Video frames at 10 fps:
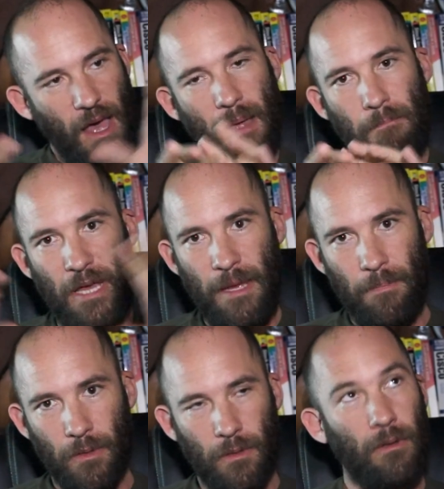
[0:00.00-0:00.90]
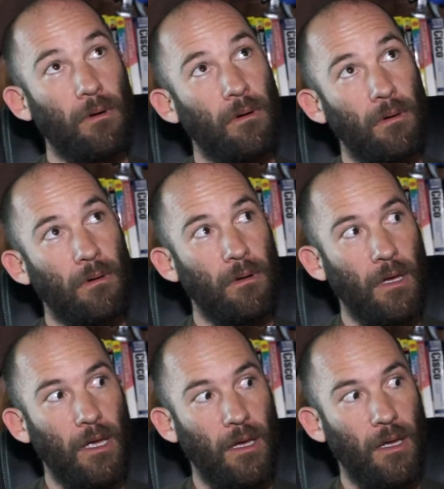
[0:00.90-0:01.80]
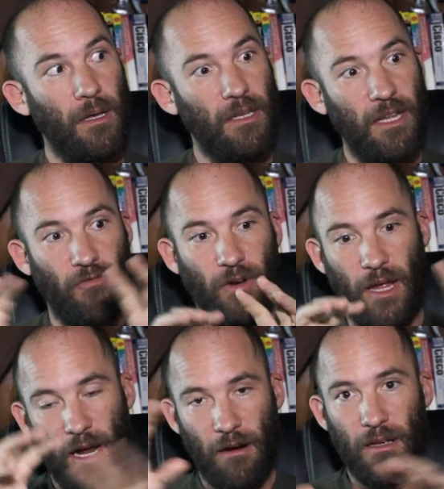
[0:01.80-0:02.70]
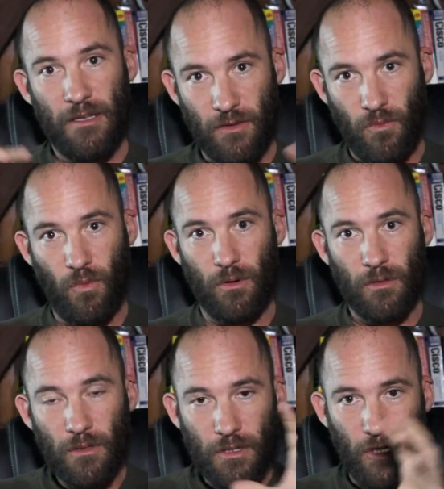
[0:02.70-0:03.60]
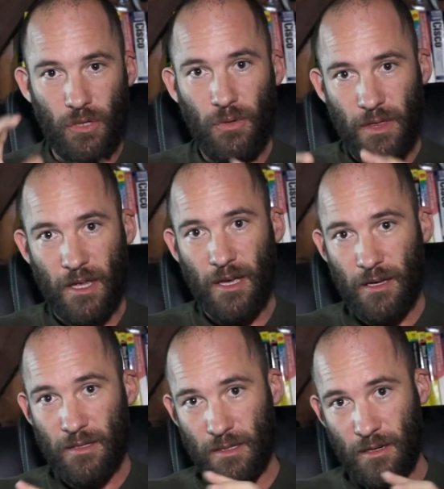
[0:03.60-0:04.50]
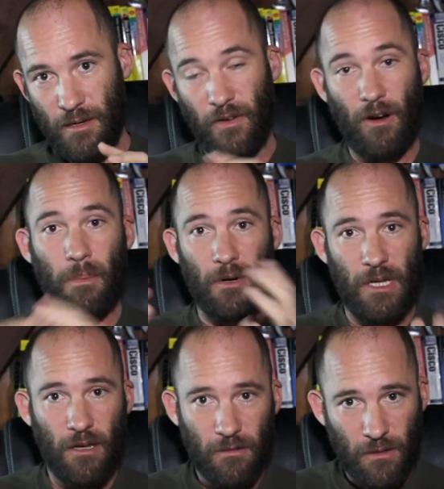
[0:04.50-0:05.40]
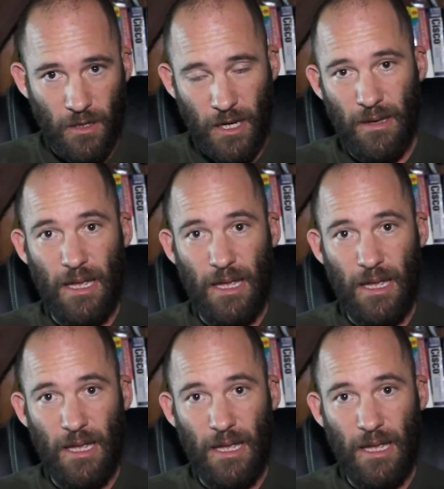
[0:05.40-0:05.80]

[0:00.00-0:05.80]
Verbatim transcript: and people in different areas of the world do things uh, very particularly,